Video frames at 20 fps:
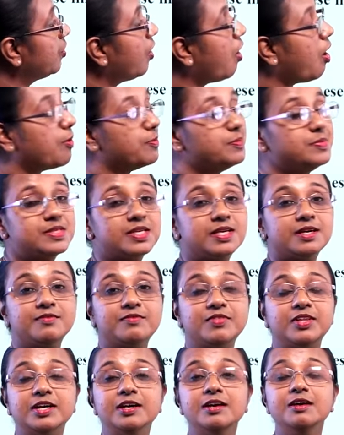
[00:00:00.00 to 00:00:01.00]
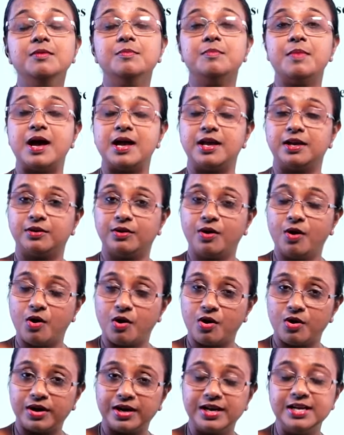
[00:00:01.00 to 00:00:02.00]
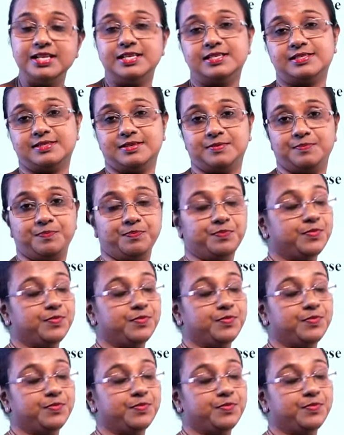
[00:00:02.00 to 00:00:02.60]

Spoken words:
to observe the microorganism.